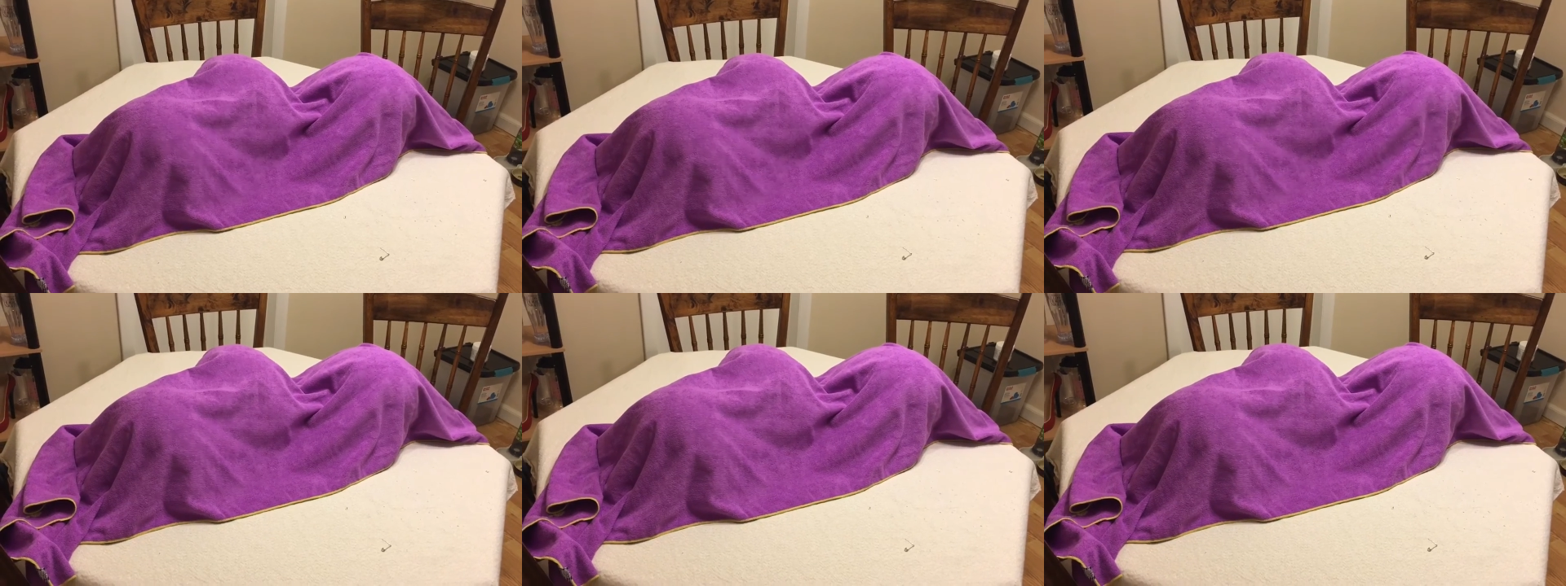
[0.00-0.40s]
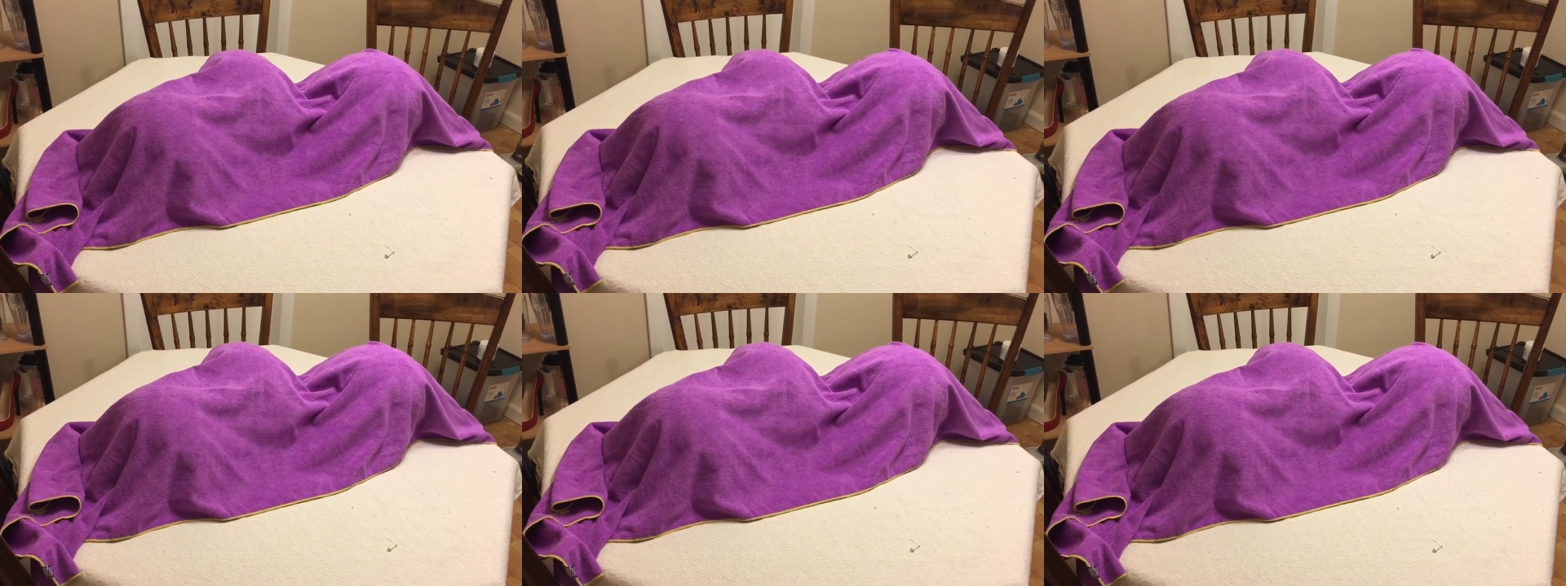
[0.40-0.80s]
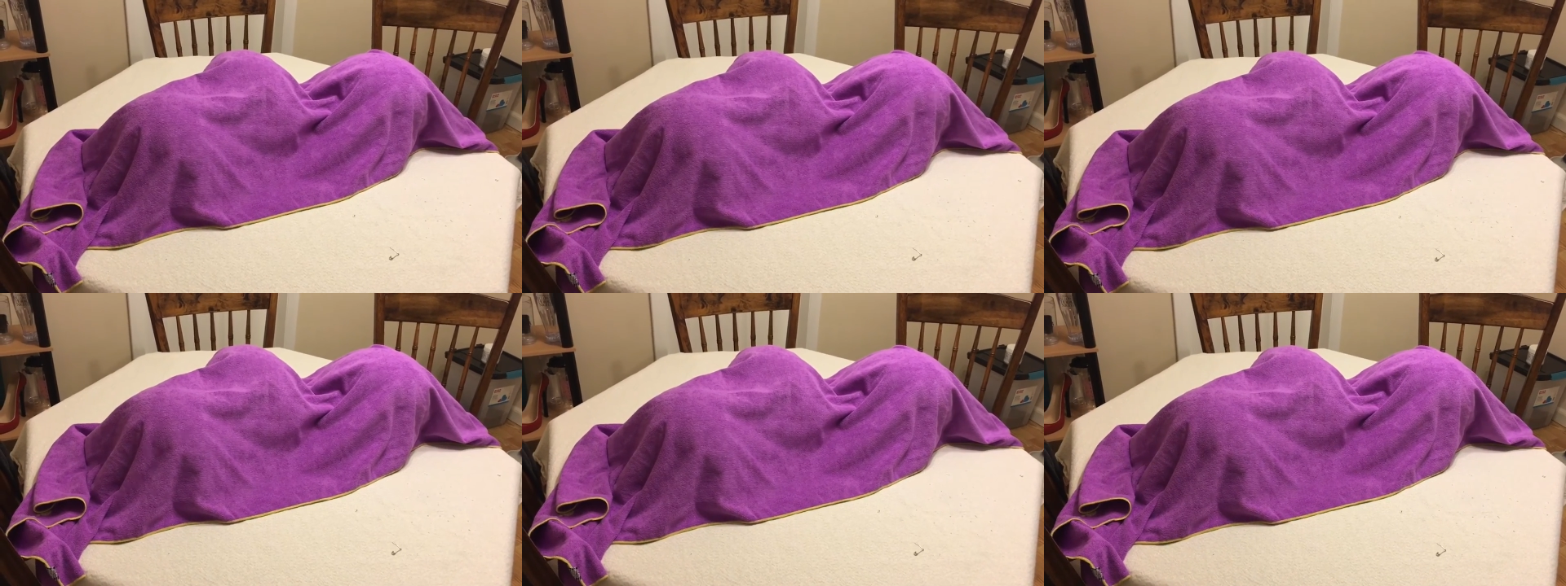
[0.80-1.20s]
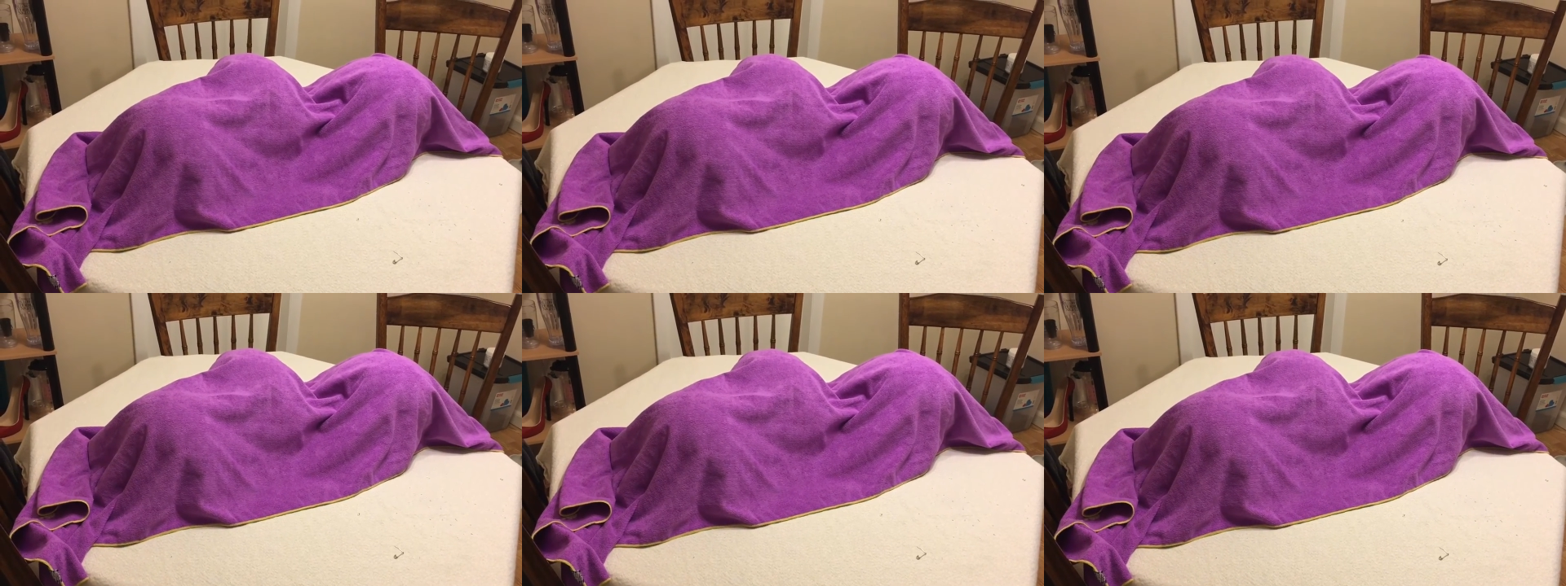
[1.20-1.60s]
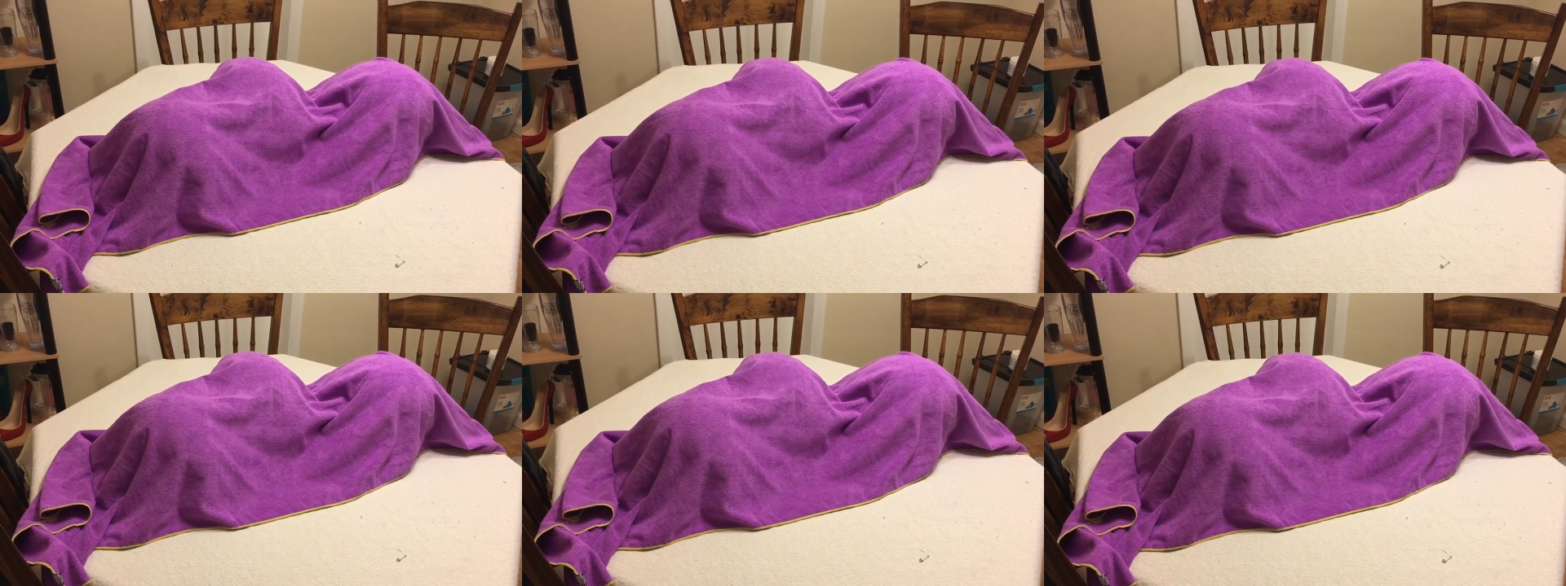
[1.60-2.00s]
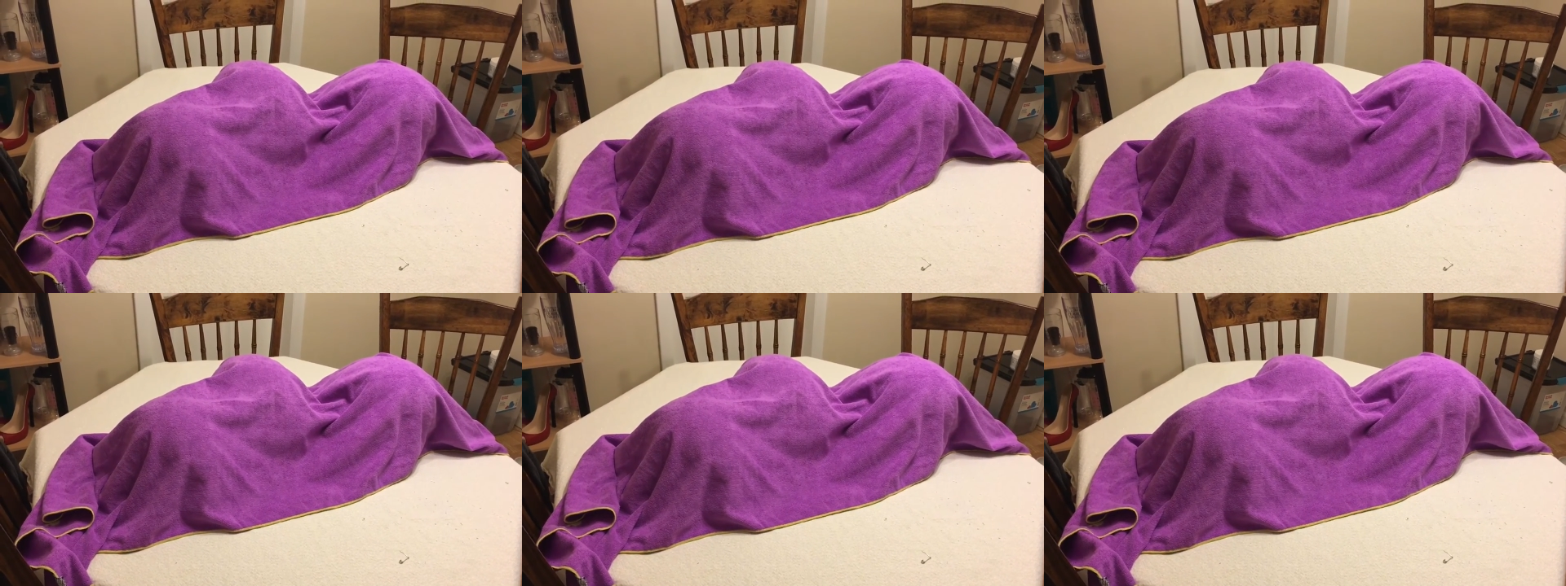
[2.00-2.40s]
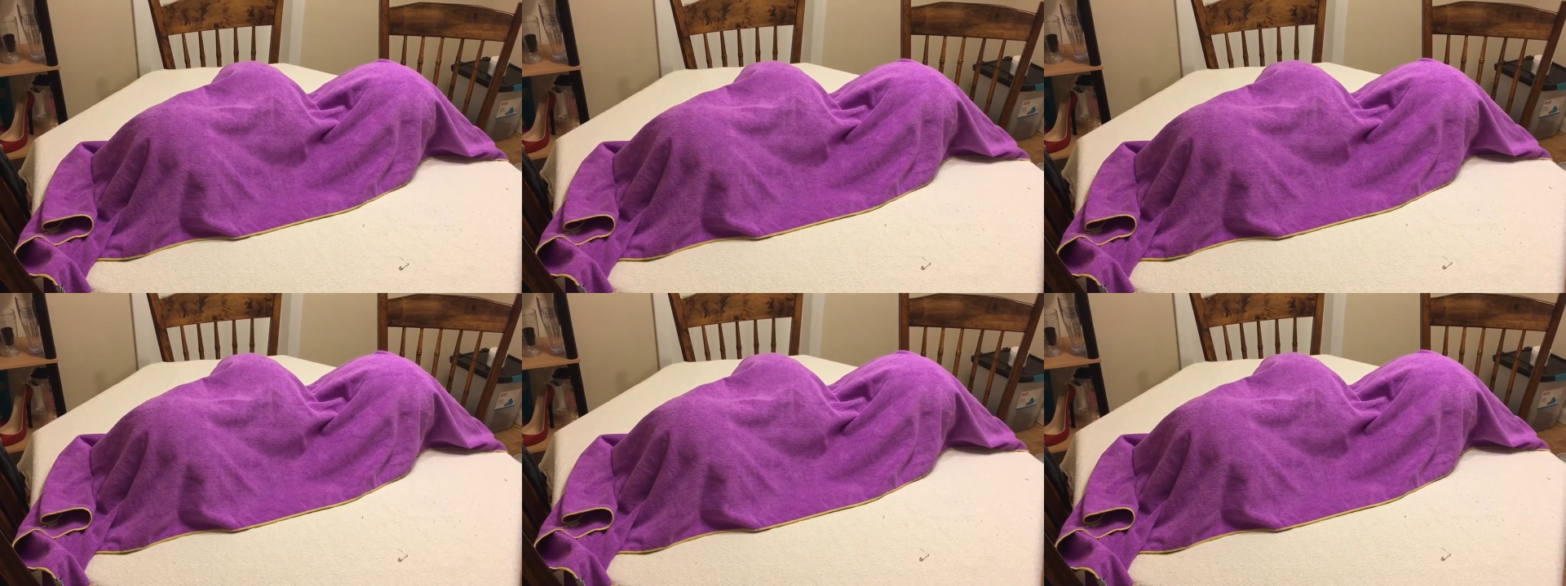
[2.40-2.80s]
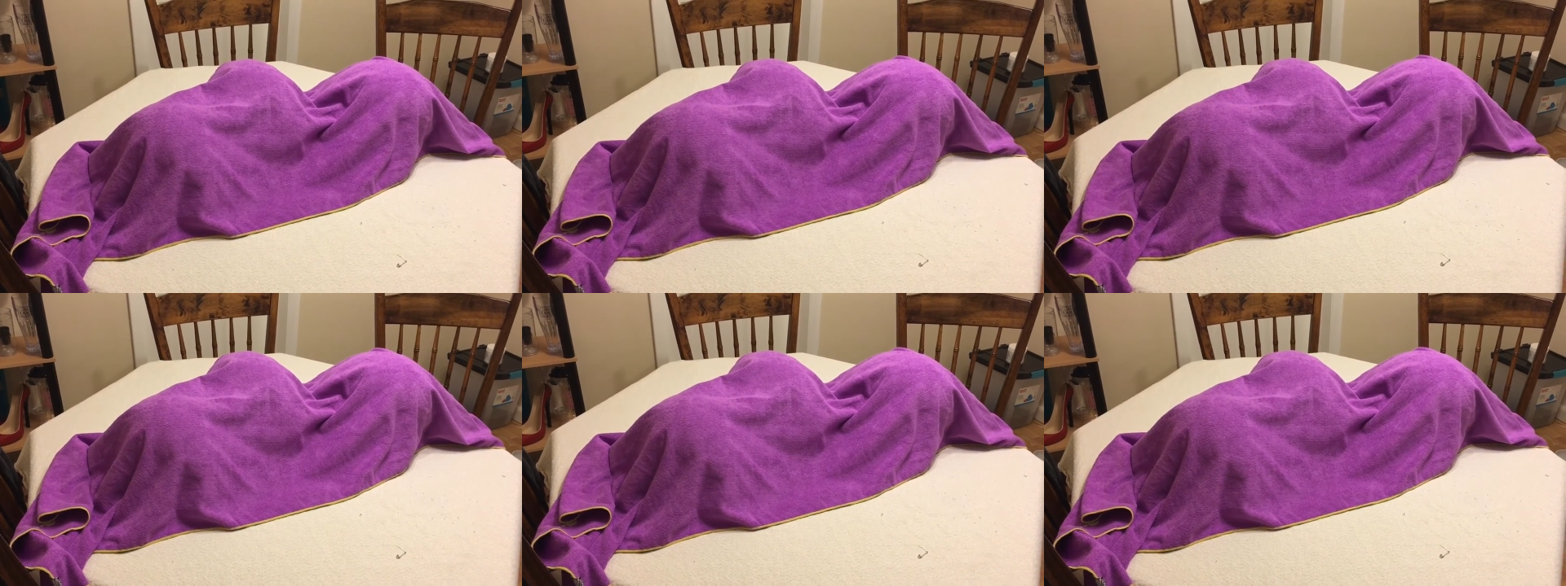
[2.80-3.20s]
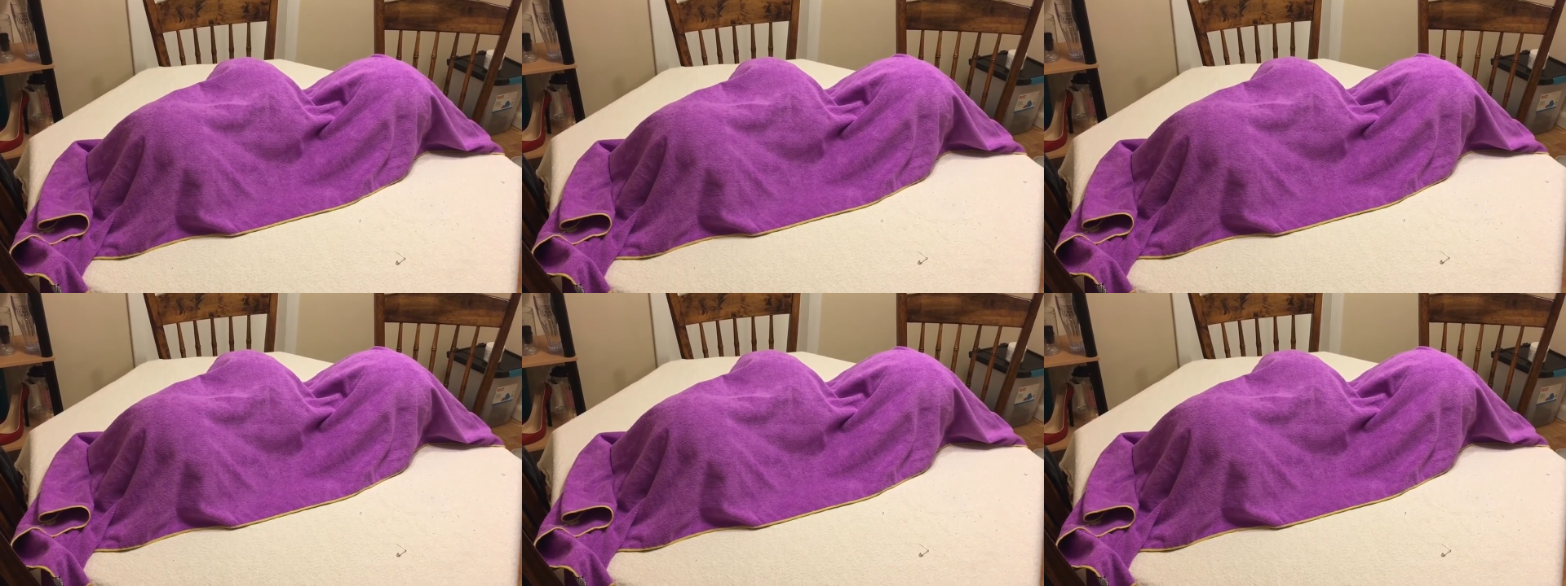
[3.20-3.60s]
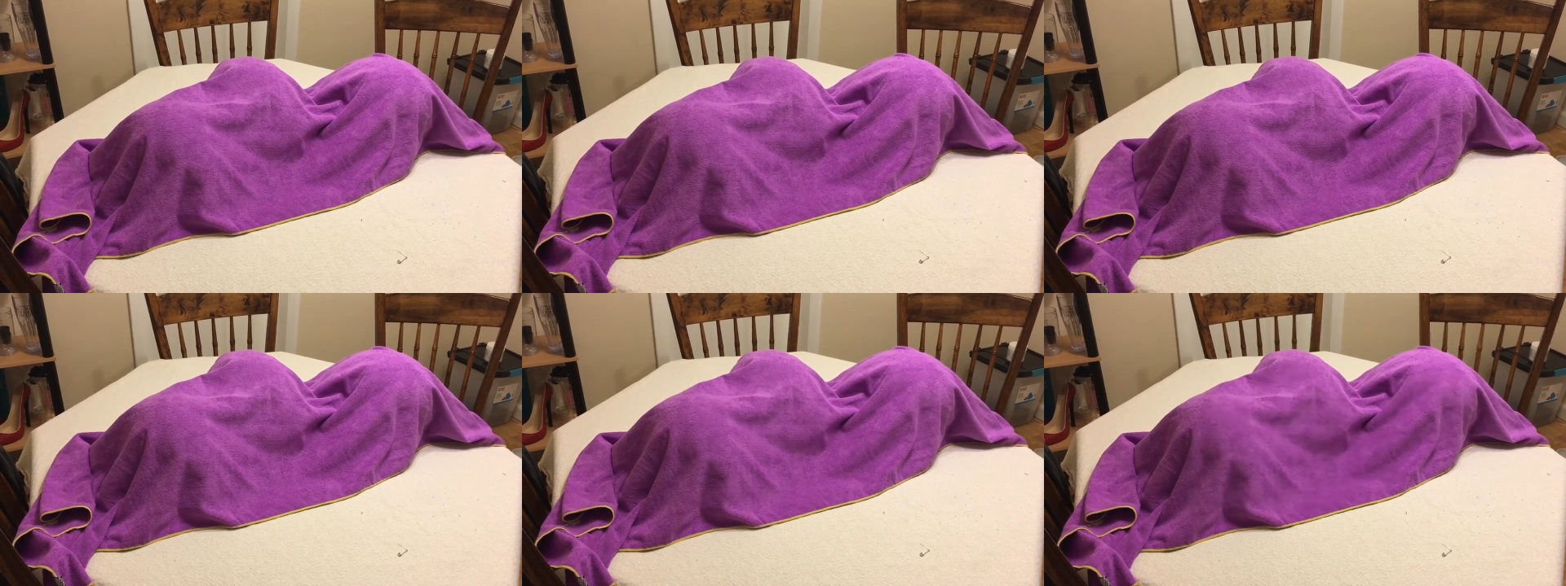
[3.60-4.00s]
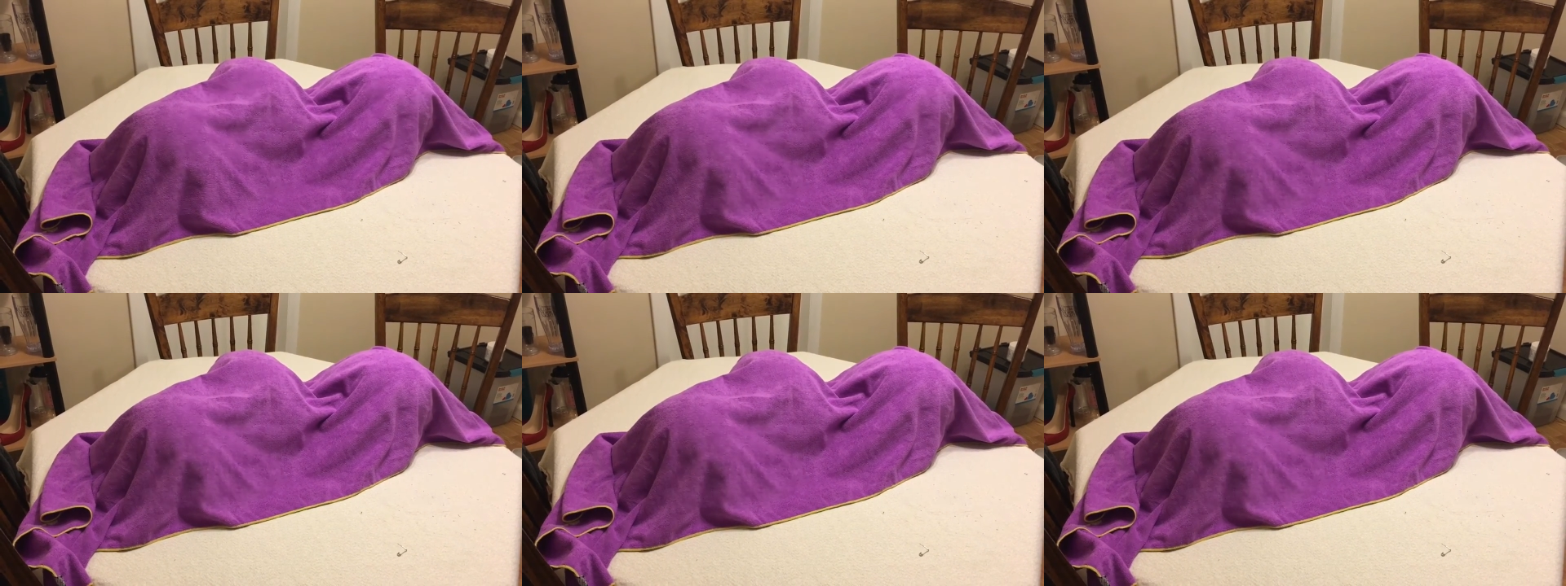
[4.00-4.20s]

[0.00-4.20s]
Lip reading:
(no speaker visible)